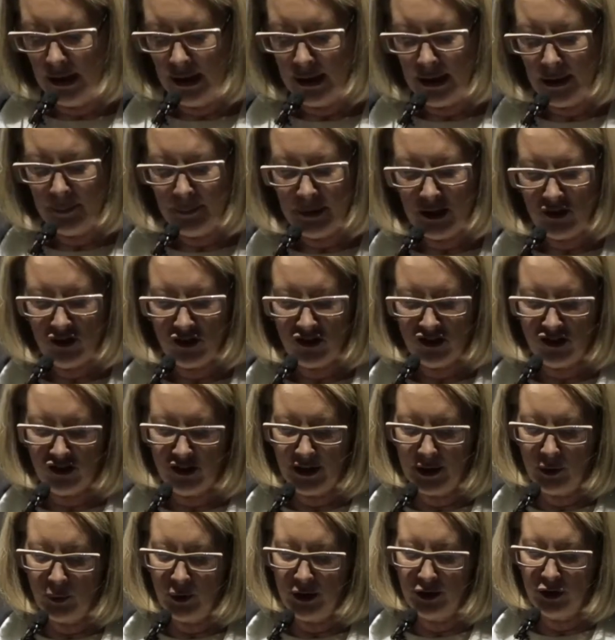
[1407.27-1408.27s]
Let me just
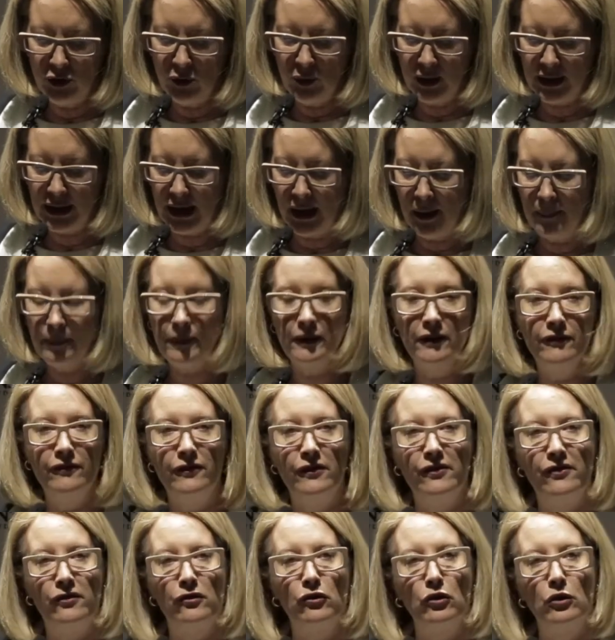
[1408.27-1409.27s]
share with you a couple of
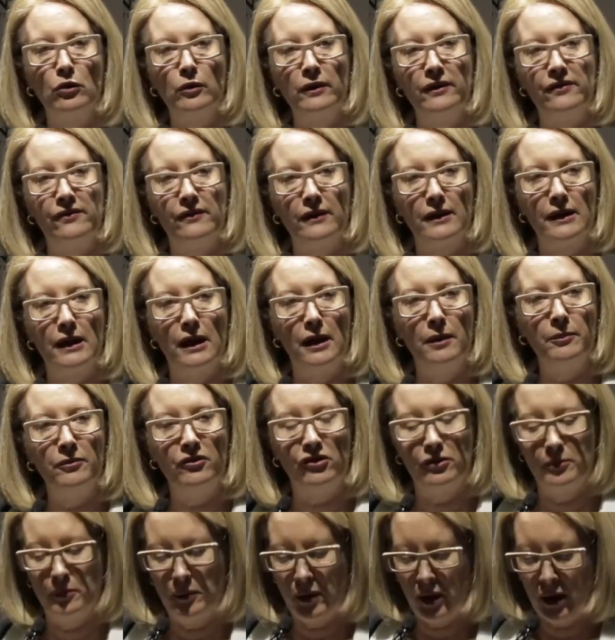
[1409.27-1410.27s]
the stories that come
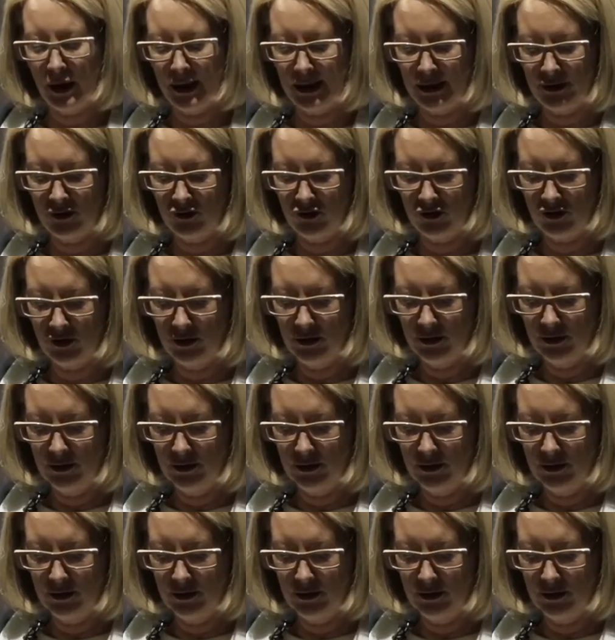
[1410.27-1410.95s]
to mind.